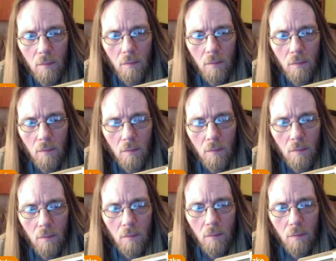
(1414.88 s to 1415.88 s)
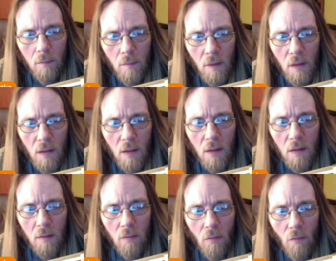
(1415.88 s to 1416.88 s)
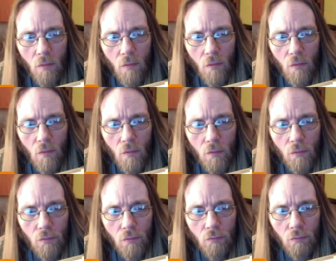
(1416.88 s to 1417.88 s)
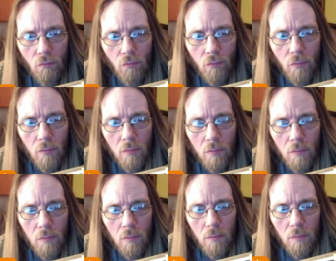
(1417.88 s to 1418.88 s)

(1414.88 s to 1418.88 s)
The person shown says nothing.